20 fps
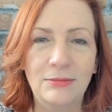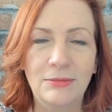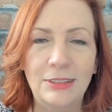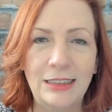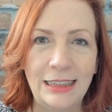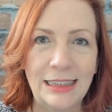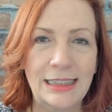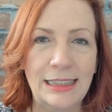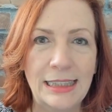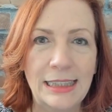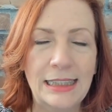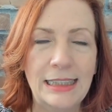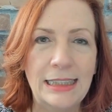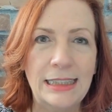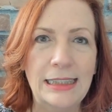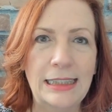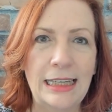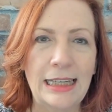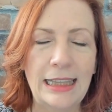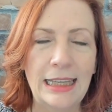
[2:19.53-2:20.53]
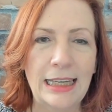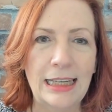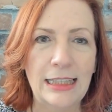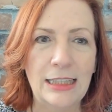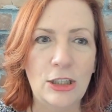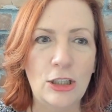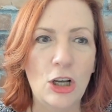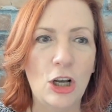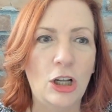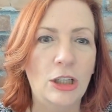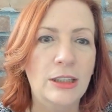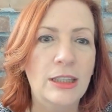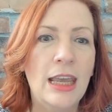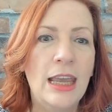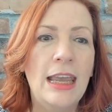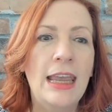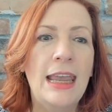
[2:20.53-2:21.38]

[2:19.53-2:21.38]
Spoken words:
assistant, I think it's called.